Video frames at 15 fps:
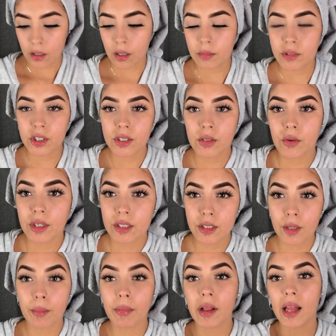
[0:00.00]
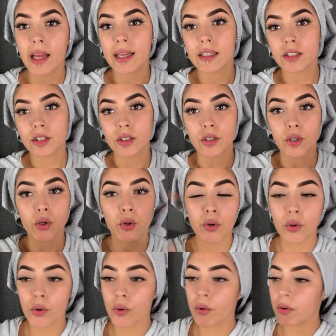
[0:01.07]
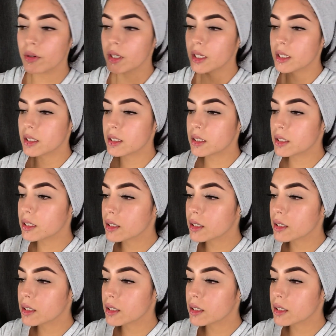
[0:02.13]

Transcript: I'm just going to apply it to the crease.